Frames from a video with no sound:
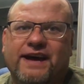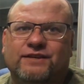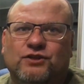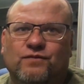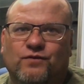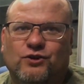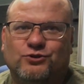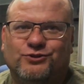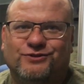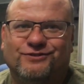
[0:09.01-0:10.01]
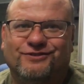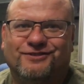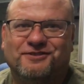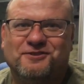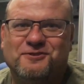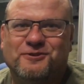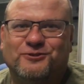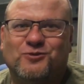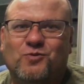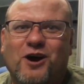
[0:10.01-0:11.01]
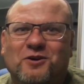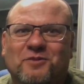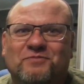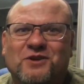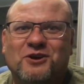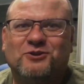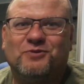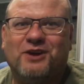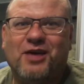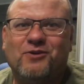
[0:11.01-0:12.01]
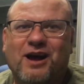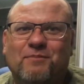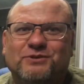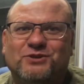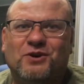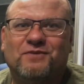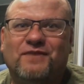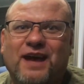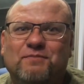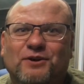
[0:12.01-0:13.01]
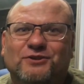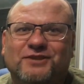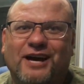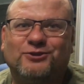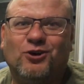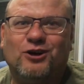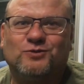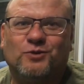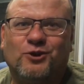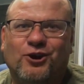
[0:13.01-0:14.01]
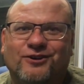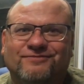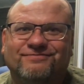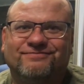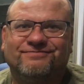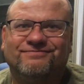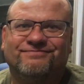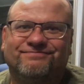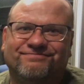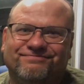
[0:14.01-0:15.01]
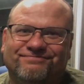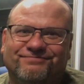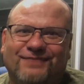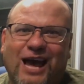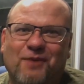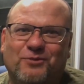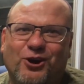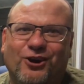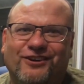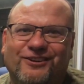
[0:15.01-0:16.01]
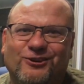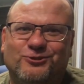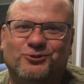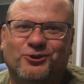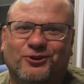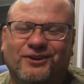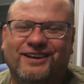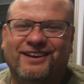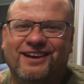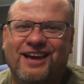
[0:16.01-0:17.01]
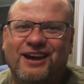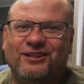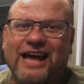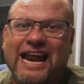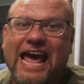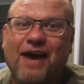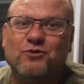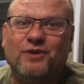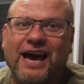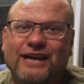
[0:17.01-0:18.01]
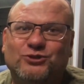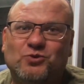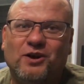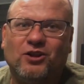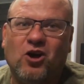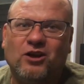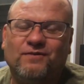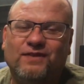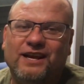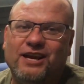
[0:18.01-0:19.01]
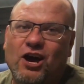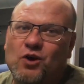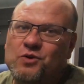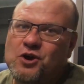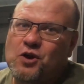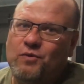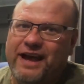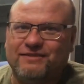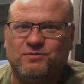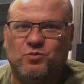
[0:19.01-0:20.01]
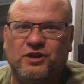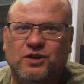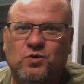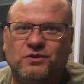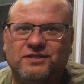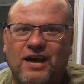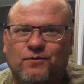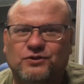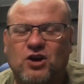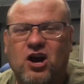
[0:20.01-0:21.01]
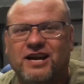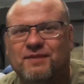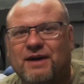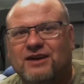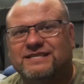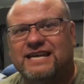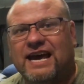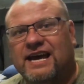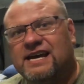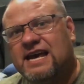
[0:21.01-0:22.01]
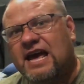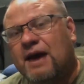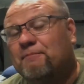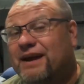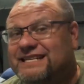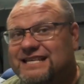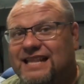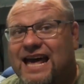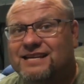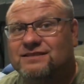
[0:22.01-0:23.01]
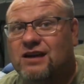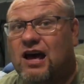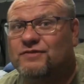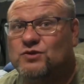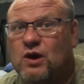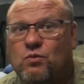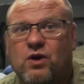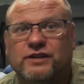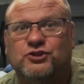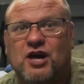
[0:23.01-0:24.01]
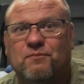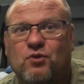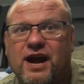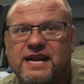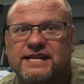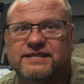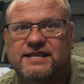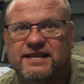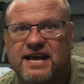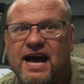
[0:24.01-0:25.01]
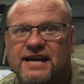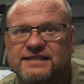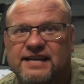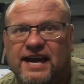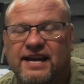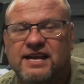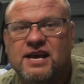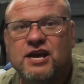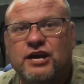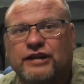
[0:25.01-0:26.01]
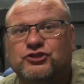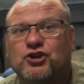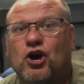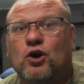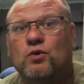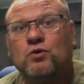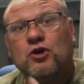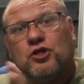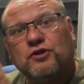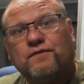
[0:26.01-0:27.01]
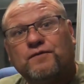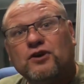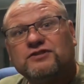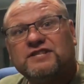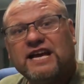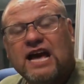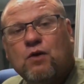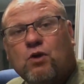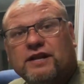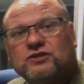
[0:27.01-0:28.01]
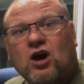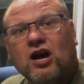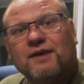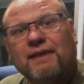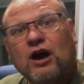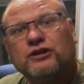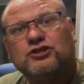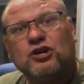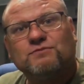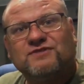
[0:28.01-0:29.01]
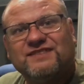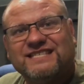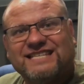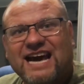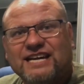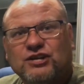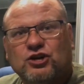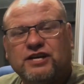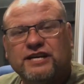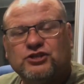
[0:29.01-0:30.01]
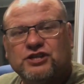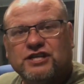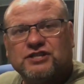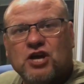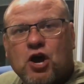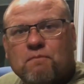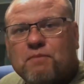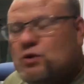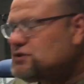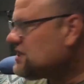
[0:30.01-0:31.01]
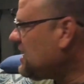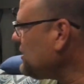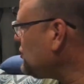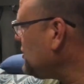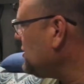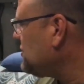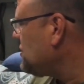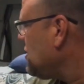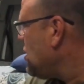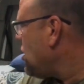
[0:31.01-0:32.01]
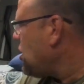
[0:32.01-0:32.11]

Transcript: van conversion. So welcome to another episode of Van Build Tech Talks with Curt. I'm Curt, yours truly. Glad to have you guys join along the video. We have some really cool stuff we're talking about today, but it's a lot of stuff, so I want to jump right into the content. And so the first thing I want to talk about in terms of designing your kitchen is most kitchens